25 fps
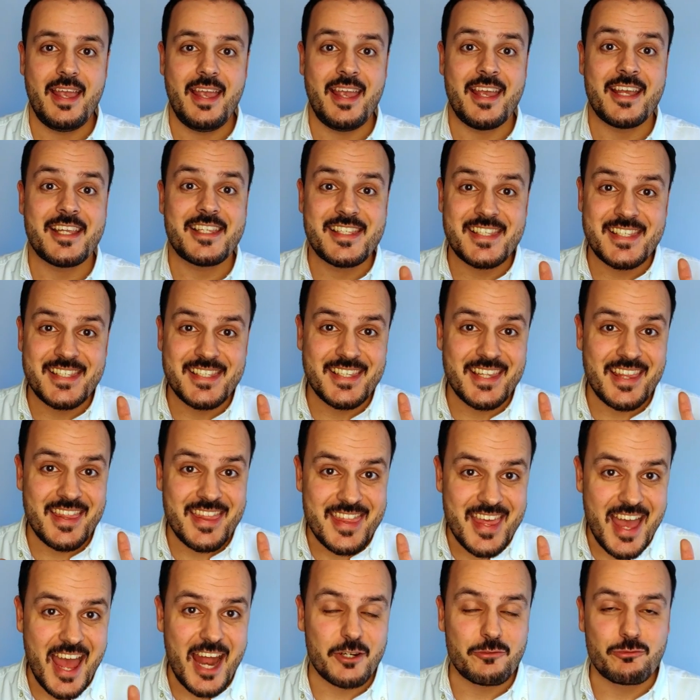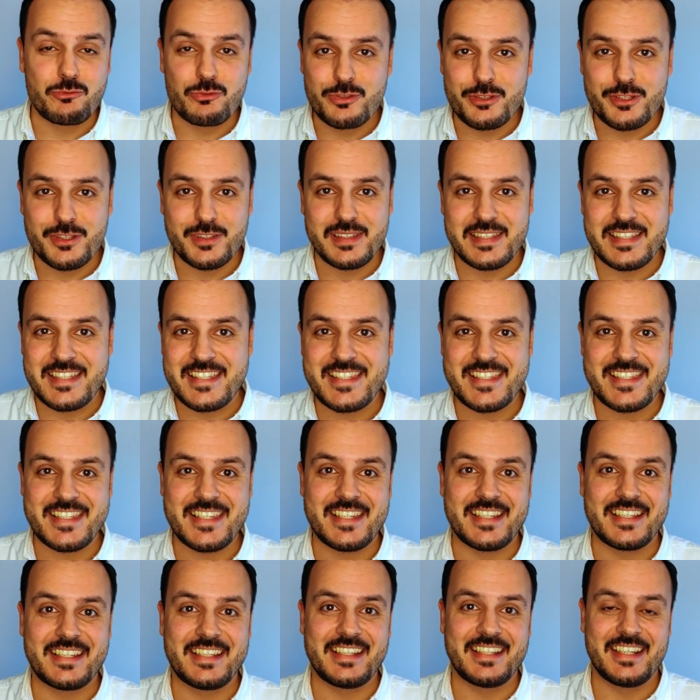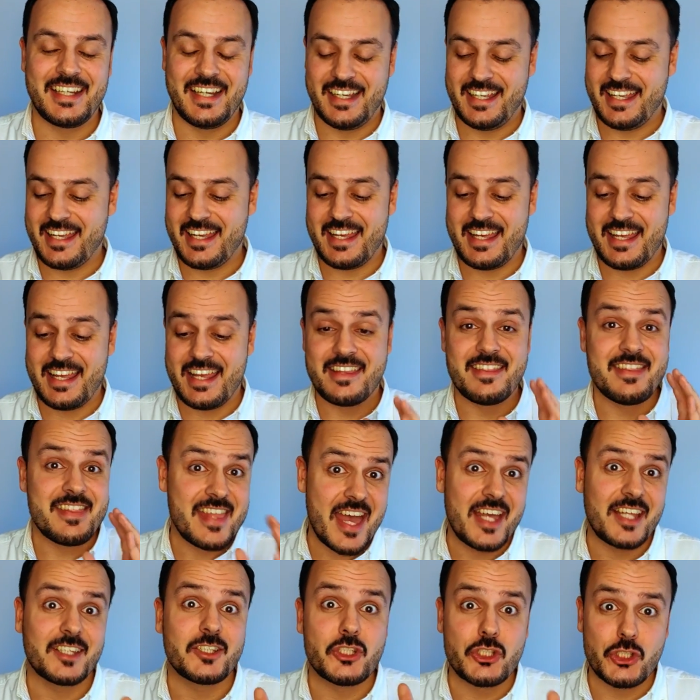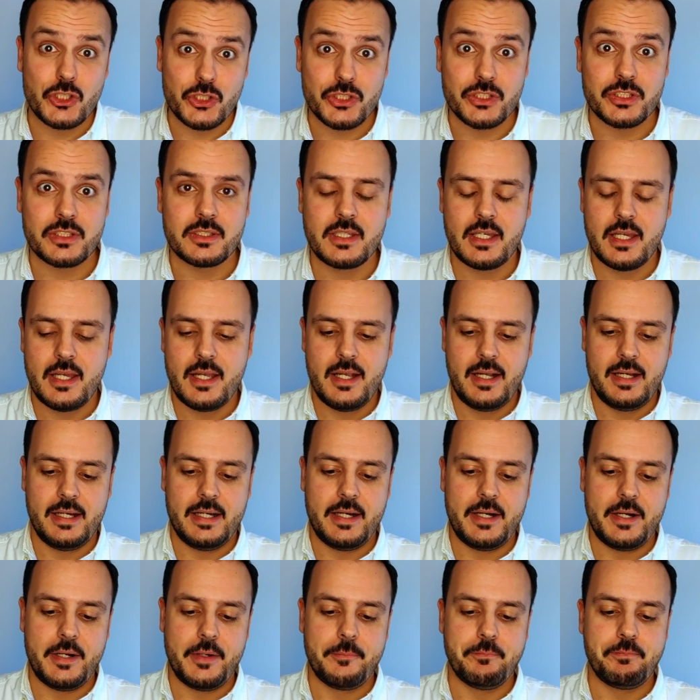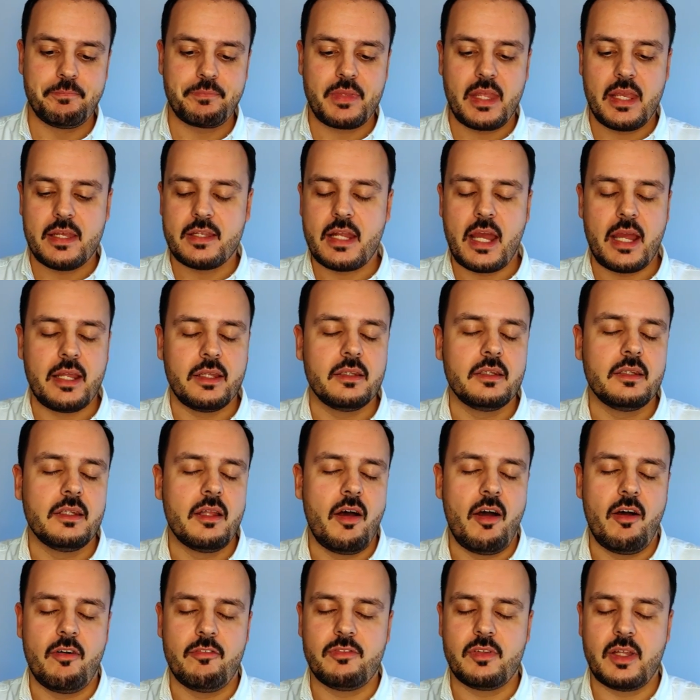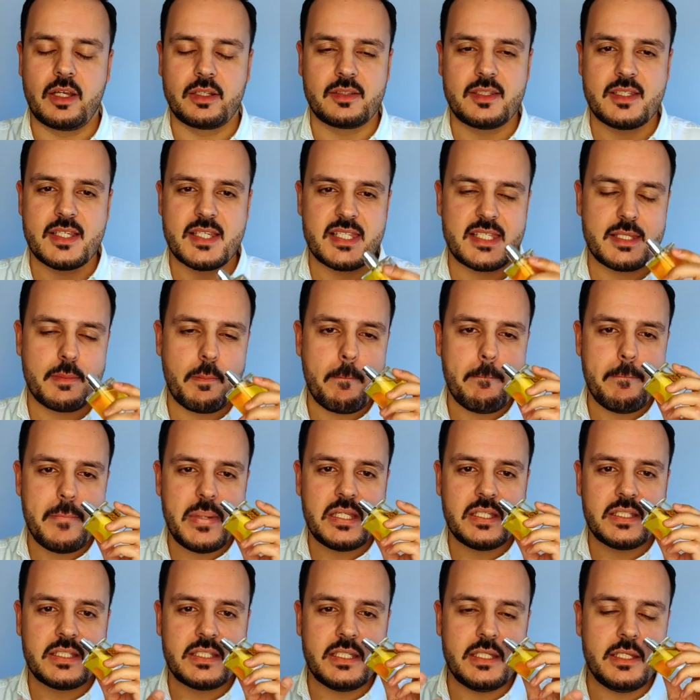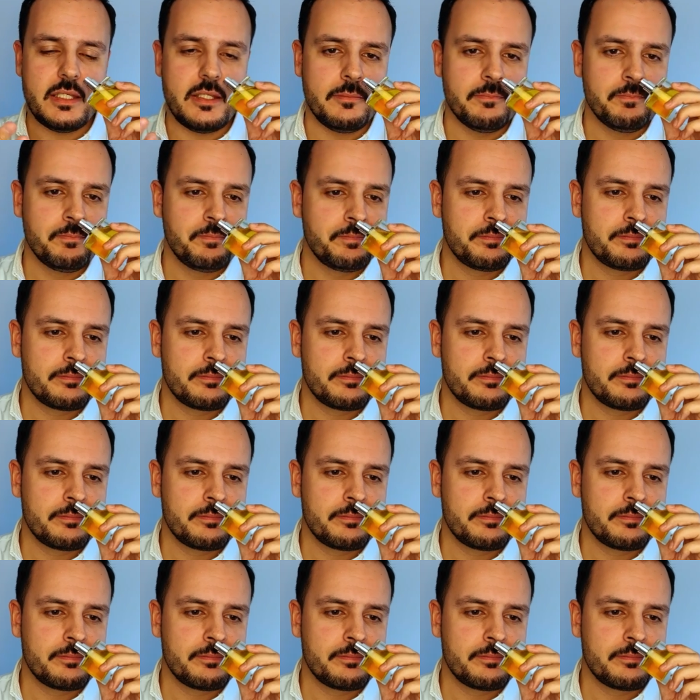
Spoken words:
It's that realistic and that good. And I love like this minty